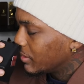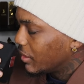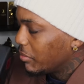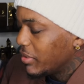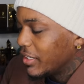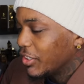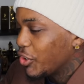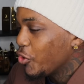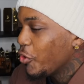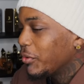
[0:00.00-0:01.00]
I mean, the
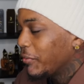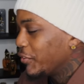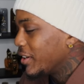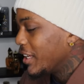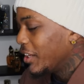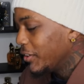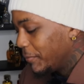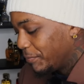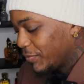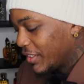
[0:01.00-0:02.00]
realness,
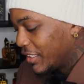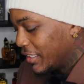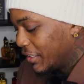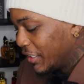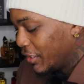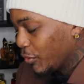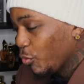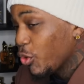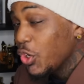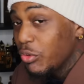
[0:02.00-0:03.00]

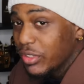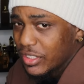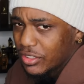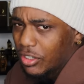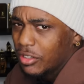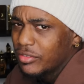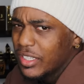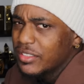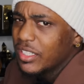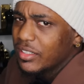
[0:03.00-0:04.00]
the
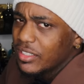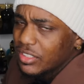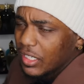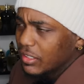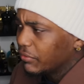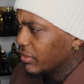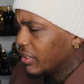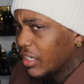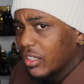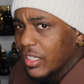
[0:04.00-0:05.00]
authenticness of the
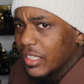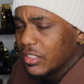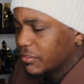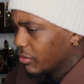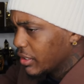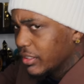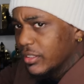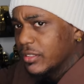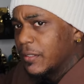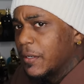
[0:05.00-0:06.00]
vanilla in this
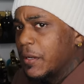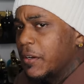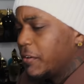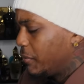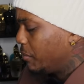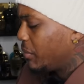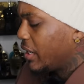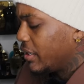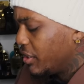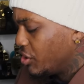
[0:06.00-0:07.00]
fragrance
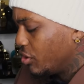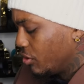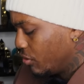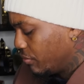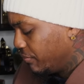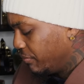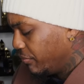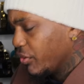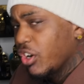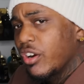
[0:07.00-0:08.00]
by Initio.
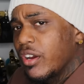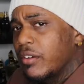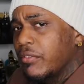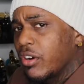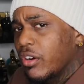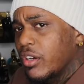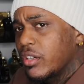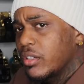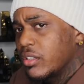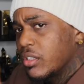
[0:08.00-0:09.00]
Very,
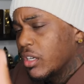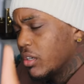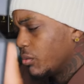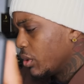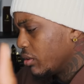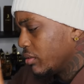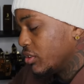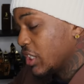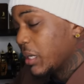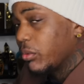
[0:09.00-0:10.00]
very well
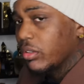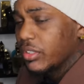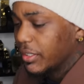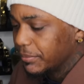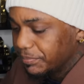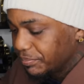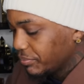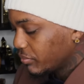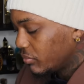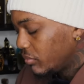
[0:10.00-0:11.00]
done.
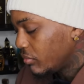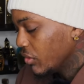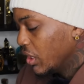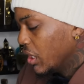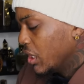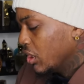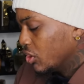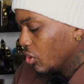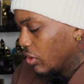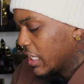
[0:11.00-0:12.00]

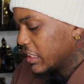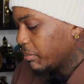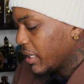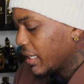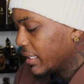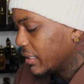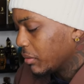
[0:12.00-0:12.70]
So that's my